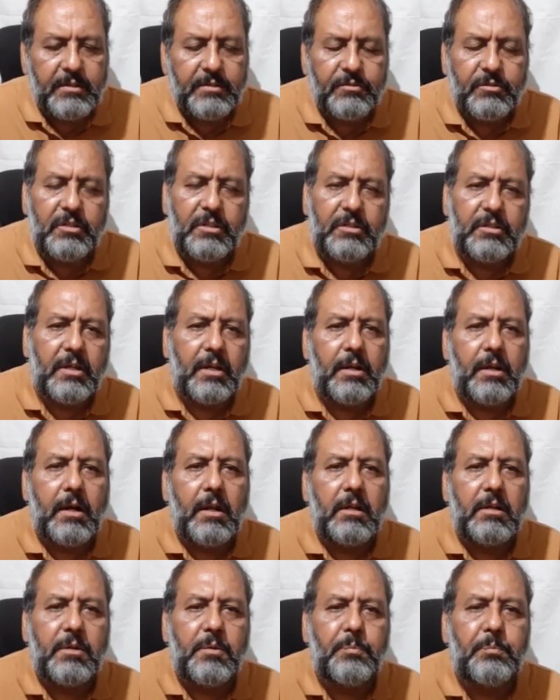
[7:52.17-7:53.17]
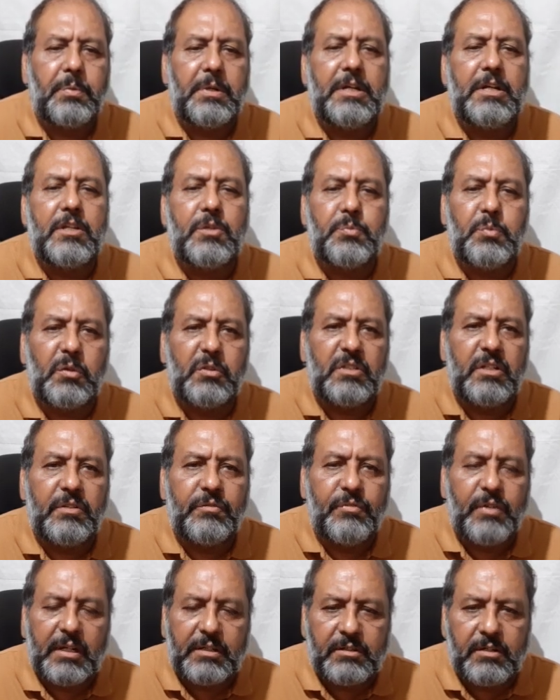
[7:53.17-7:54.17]
These are all predisposing
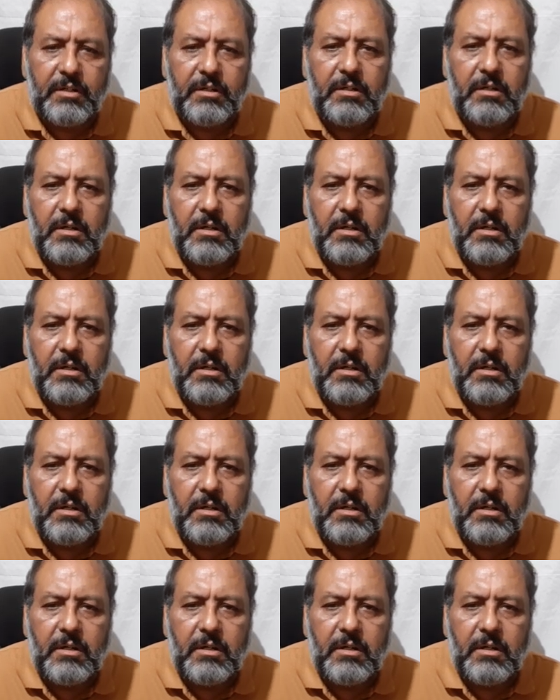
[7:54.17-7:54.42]
factors